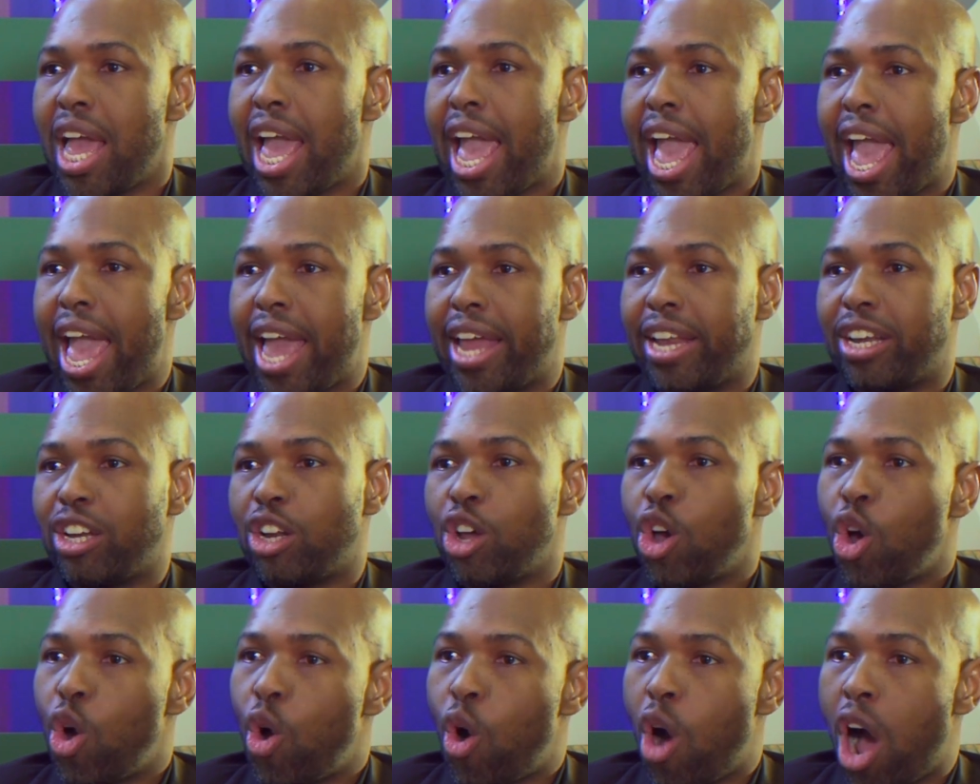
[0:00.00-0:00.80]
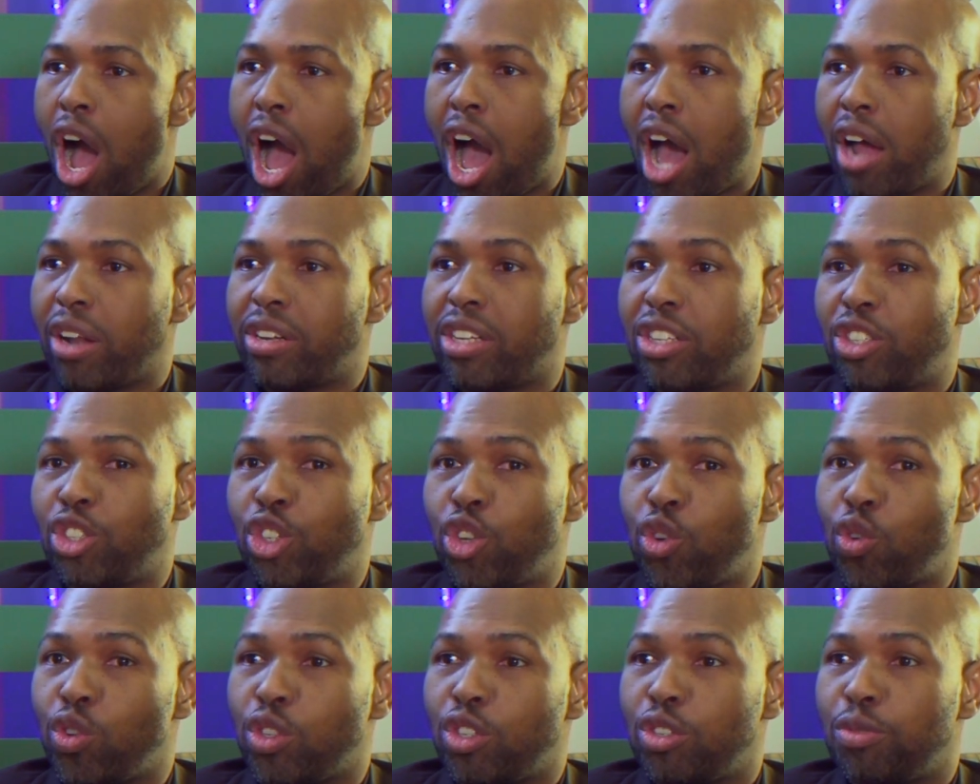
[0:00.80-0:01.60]
And how does
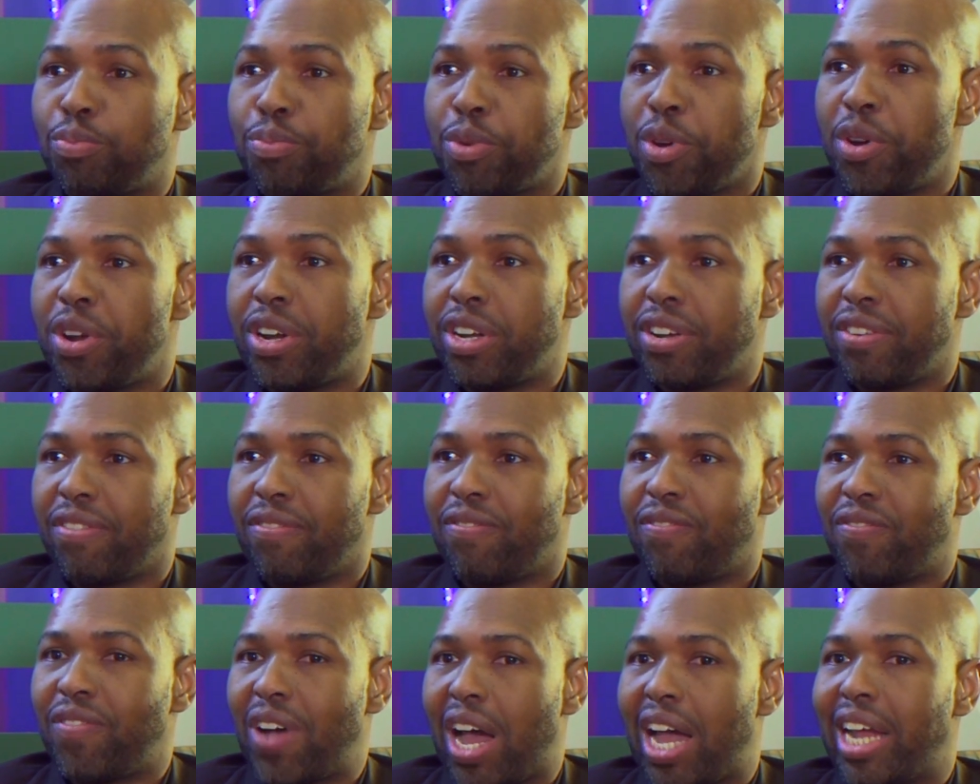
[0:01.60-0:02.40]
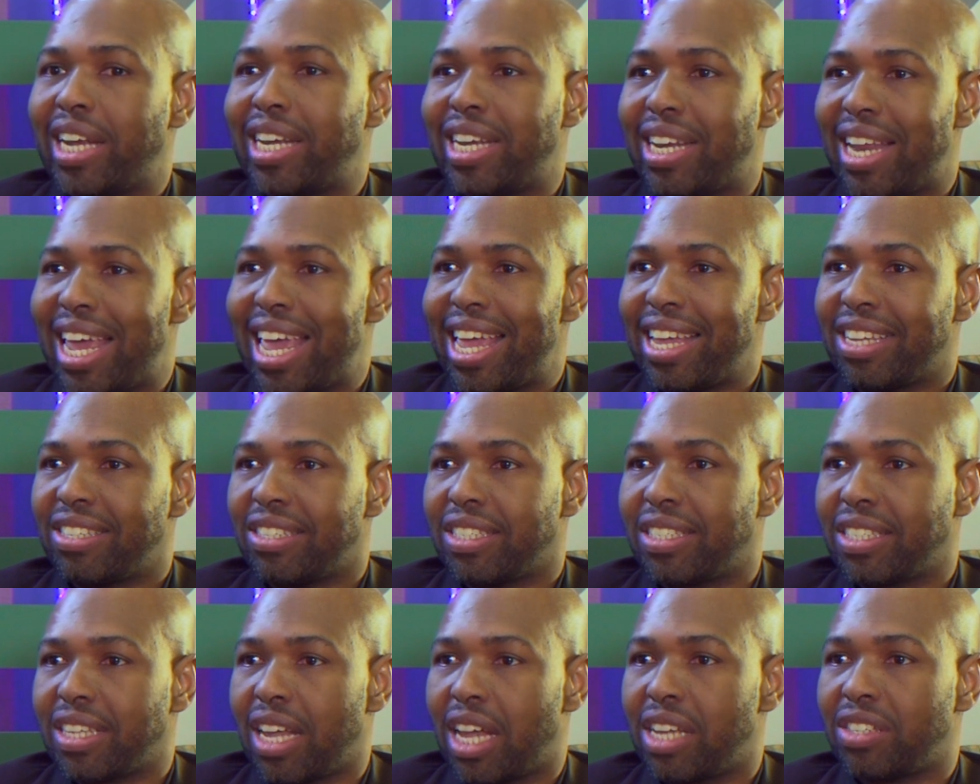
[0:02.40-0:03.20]
your spirit find
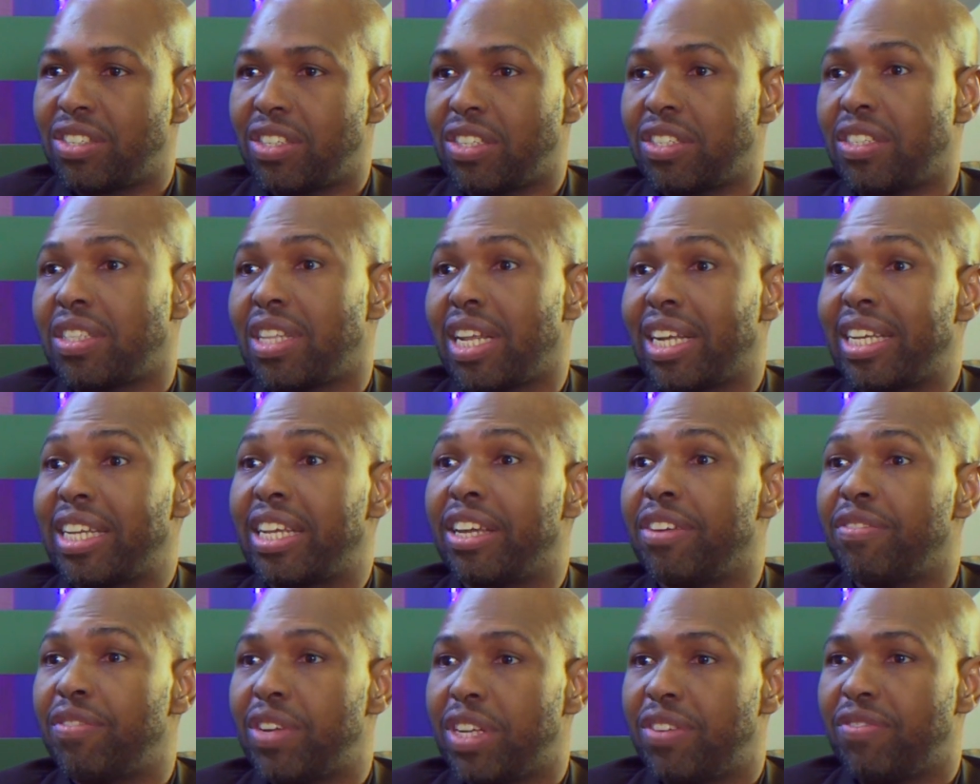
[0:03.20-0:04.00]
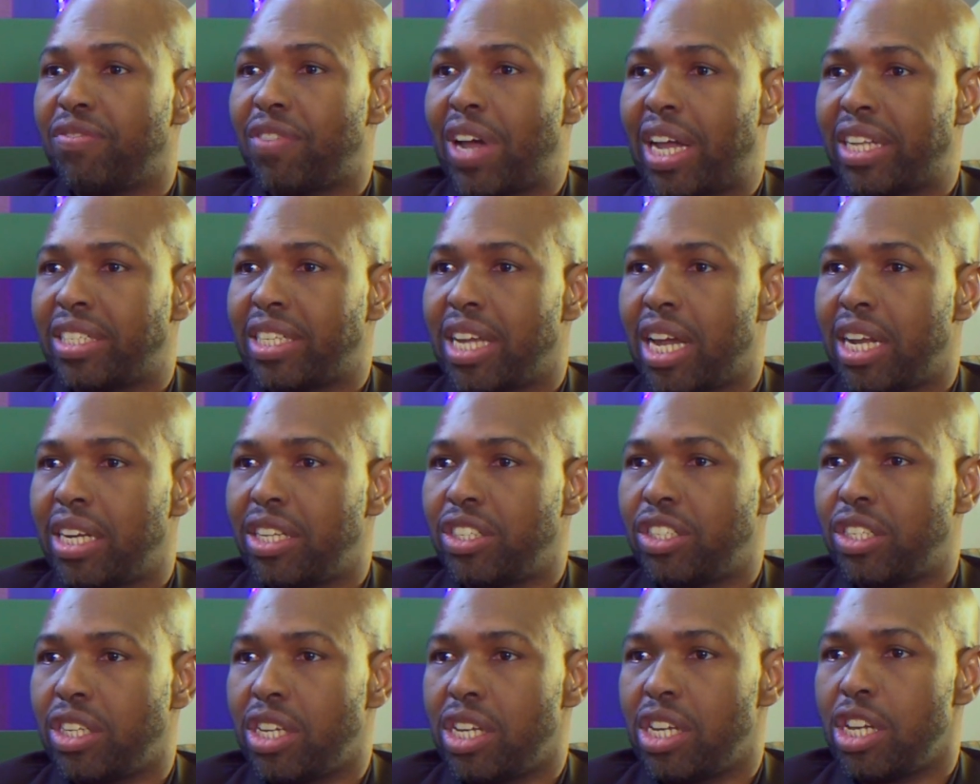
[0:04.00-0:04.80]
exercises that give it
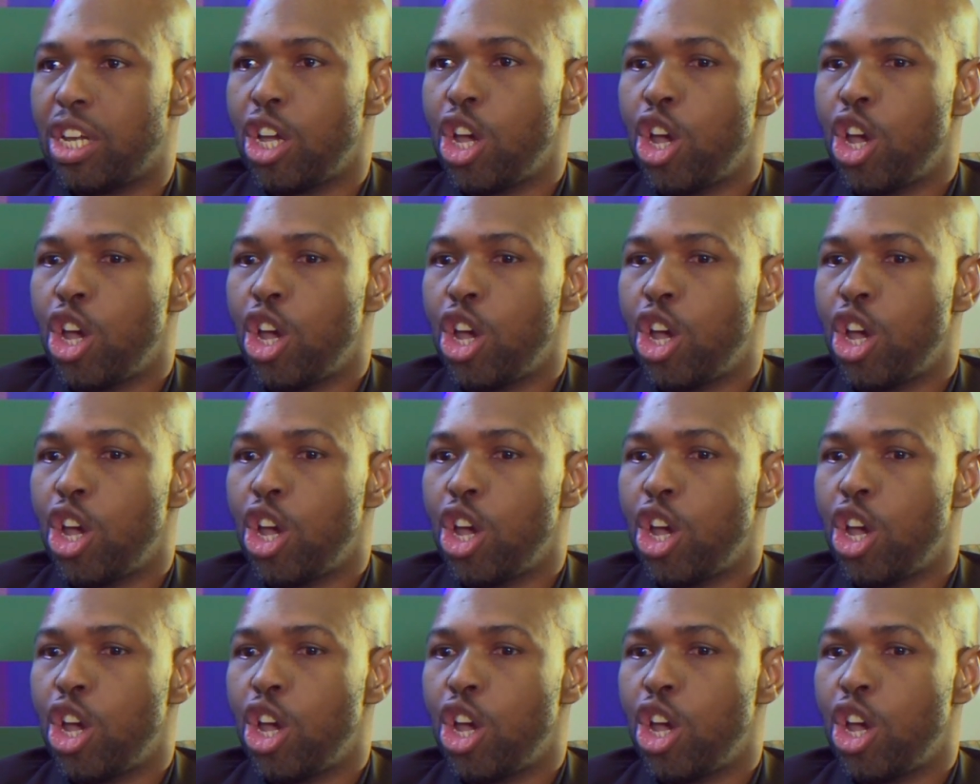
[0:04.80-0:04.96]
vitality?